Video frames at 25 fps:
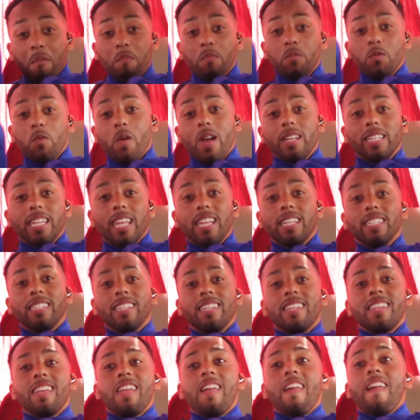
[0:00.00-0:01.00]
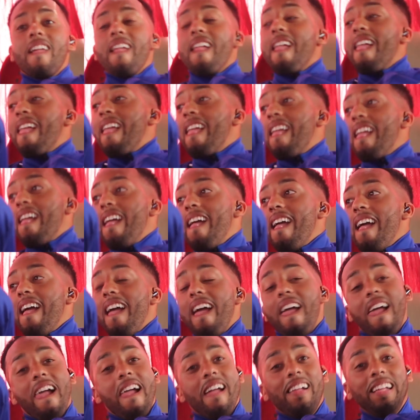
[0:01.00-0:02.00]
nervous, mate. He's
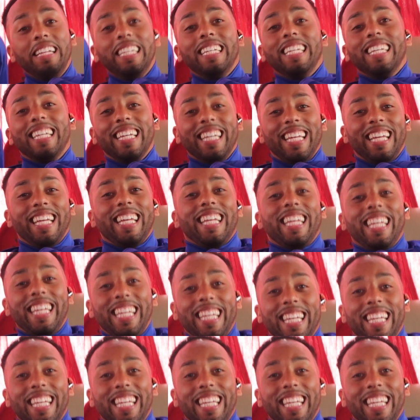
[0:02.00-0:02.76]
so nervous.